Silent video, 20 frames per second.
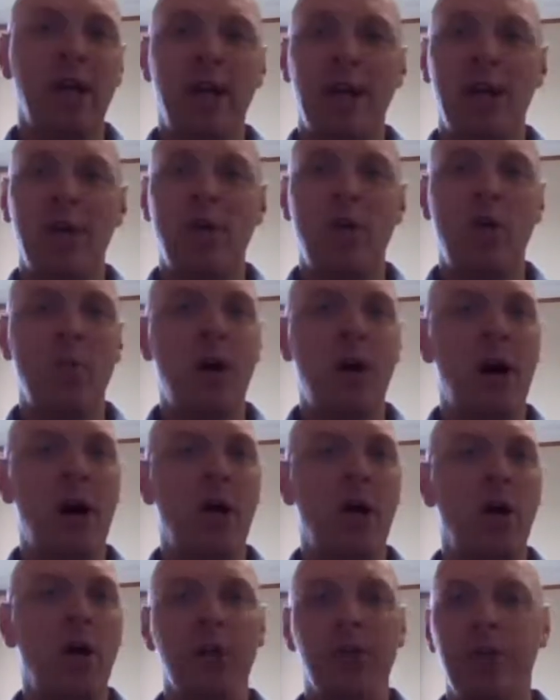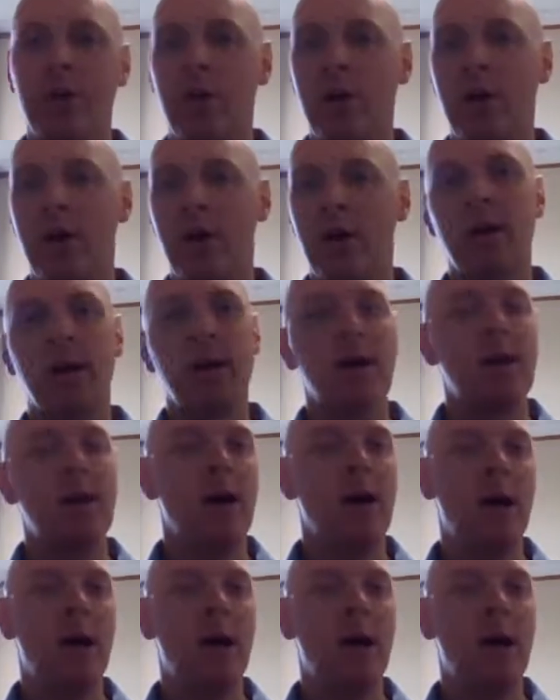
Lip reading: they're getting home health or